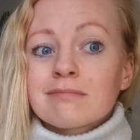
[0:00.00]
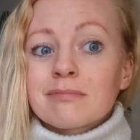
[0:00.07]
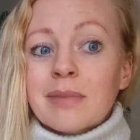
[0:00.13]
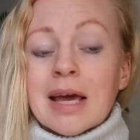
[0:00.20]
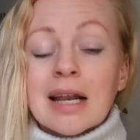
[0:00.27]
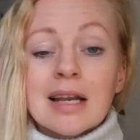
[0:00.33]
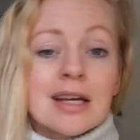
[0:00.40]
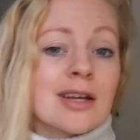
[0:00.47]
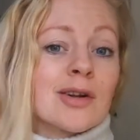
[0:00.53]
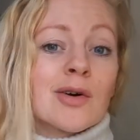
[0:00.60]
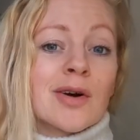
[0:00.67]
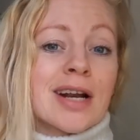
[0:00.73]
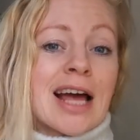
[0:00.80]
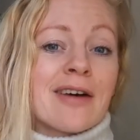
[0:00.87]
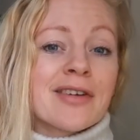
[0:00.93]
pedaling
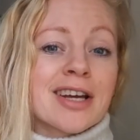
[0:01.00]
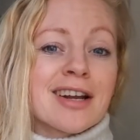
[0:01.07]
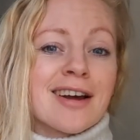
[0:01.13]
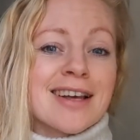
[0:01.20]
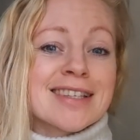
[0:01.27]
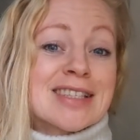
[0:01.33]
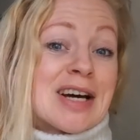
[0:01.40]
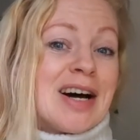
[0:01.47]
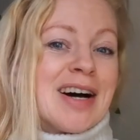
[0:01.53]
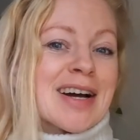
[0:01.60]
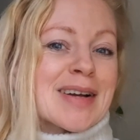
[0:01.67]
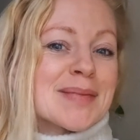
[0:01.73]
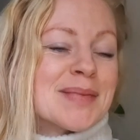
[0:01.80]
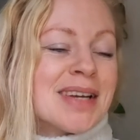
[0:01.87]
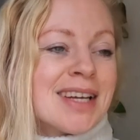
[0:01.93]
along and having a nice
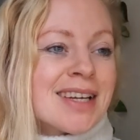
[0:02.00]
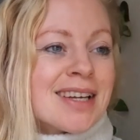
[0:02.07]
time.